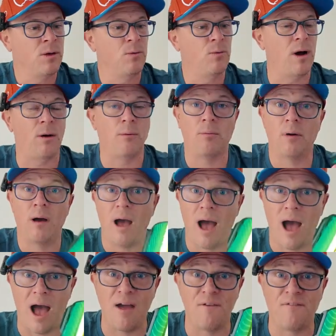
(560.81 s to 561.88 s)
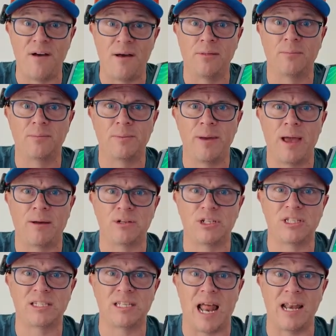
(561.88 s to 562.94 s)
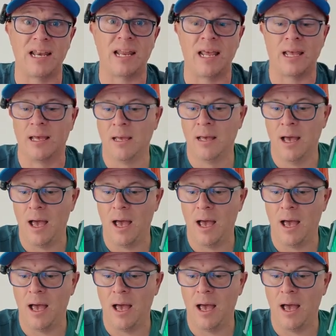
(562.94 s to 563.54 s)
Well, I found them to be outstanding.